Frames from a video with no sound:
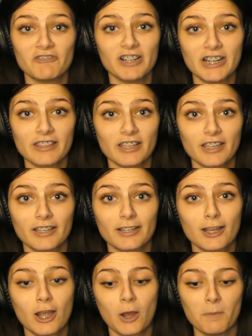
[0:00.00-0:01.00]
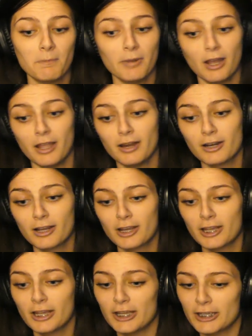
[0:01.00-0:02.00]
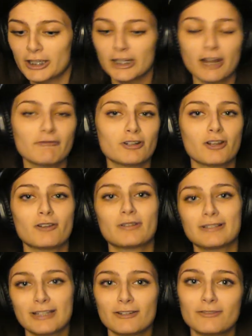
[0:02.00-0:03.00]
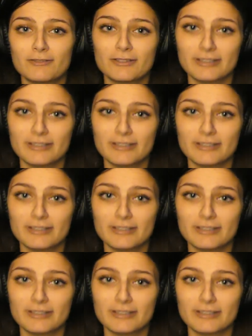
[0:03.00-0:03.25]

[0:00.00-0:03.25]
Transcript: of anything but you never know until